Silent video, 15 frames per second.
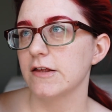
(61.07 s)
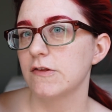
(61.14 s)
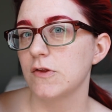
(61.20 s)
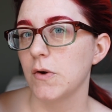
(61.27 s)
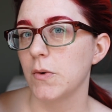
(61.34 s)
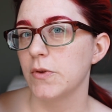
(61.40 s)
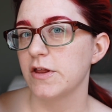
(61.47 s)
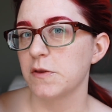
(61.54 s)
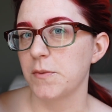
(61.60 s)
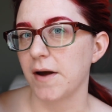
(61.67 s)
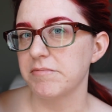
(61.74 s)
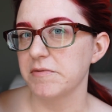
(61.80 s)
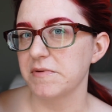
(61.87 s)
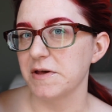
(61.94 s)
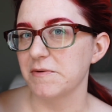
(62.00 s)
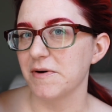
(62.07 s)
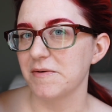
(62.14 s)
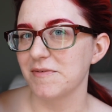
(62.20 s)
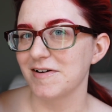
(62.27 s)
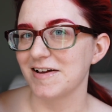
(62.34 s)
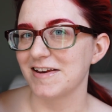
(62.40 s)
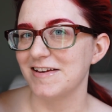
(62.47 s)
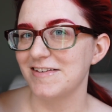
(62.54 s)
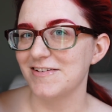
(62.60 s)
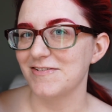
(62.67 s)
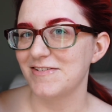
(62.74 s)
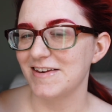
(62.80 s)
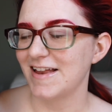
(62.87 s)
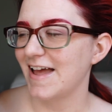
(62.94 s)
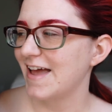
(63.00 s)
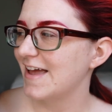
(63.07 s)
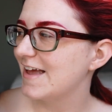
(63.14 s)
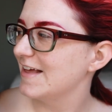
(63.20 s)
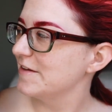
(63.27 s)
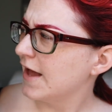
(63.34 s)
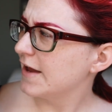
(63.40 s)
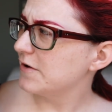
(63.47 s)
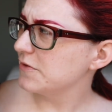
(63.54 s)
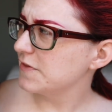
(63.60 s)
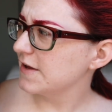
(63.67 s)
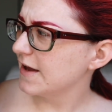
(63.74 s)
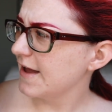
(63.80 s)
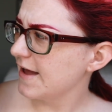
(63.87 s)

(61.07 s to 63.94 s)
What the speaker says: so that's probably what we're gonna do today. I don't think I